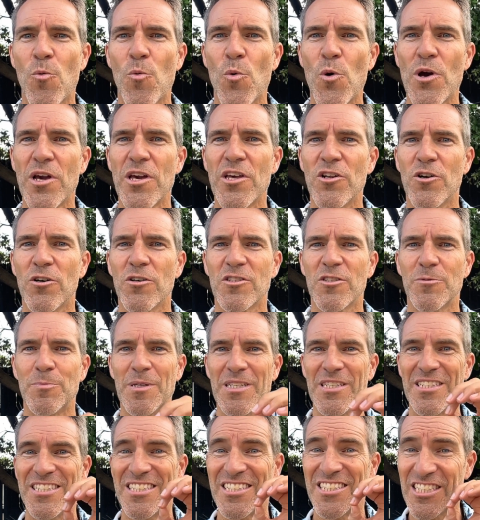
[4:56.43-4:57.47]
working on
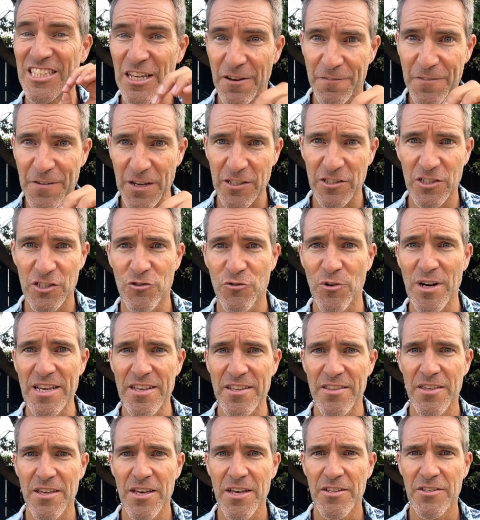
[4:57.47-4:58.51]
specific
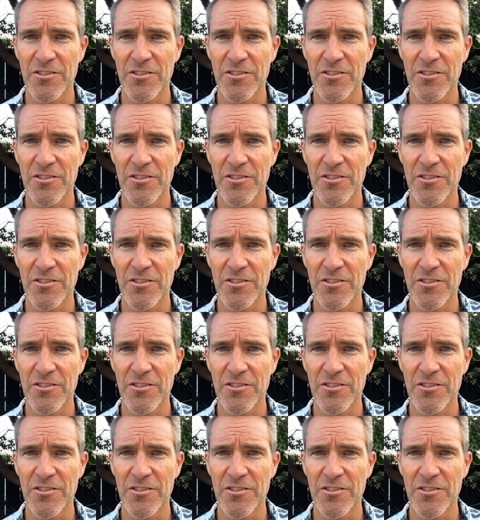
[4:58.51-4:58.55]
strength